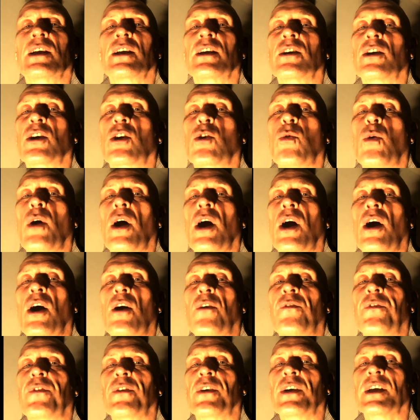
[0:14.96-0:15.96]
and quite
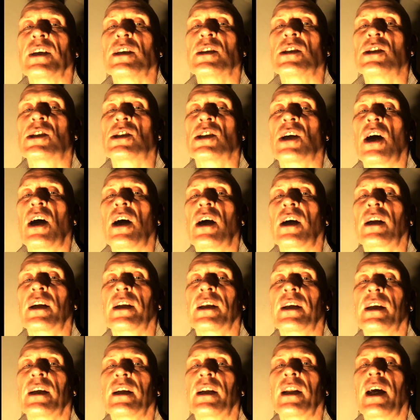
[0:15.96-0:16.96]
oftenly
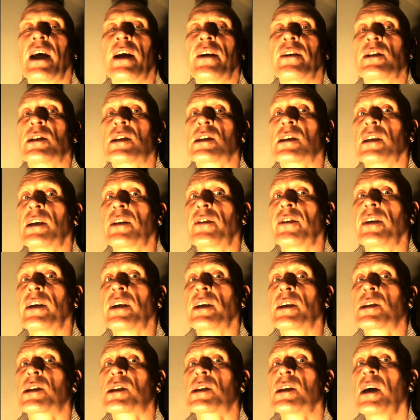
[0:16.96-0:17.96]
darkly hilarious
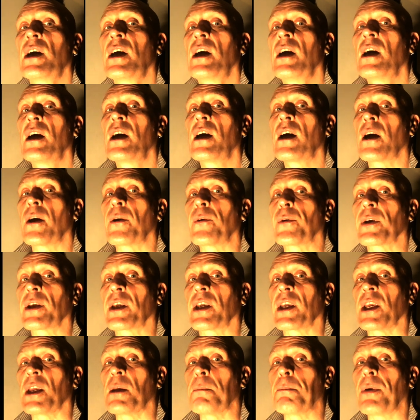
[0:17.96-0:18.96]
lyrics are a
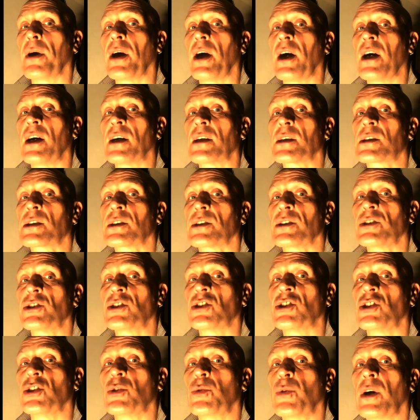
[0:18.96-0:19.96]
key part of the
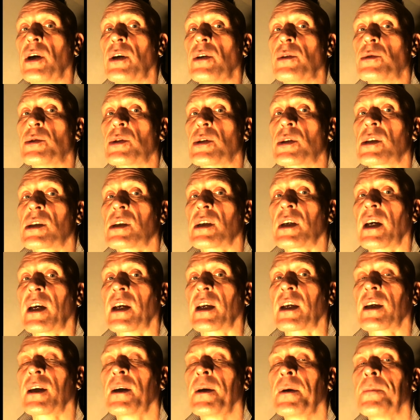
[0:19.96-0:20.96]
duo's
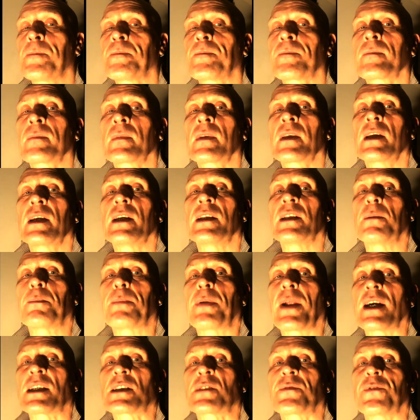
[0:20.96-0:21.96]
attack. In the
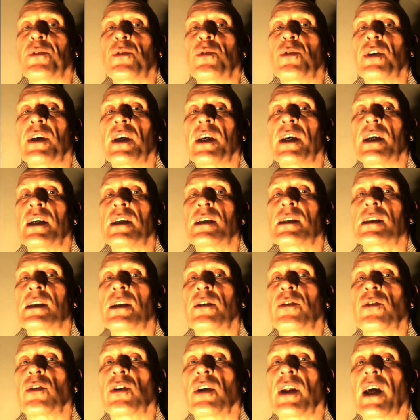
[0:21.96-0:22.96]
past few years,
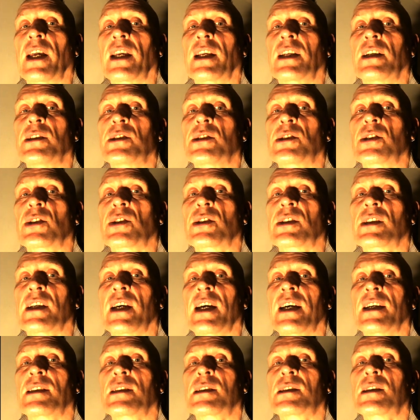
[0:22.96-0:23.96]
their unlikely
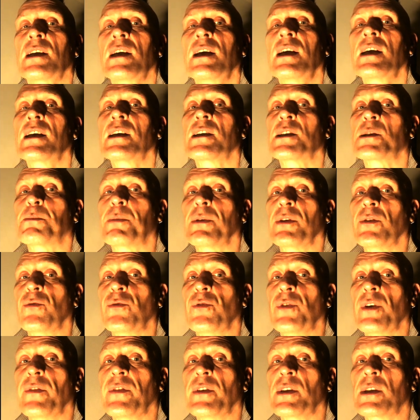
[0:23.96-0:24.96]
success has been
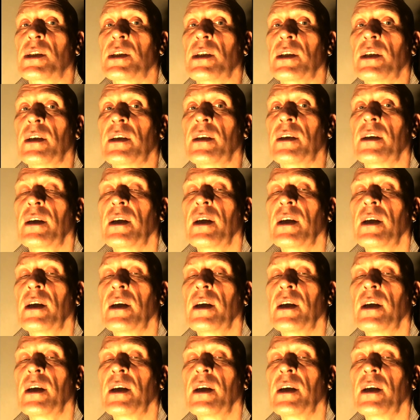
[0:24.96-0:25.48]
riveting.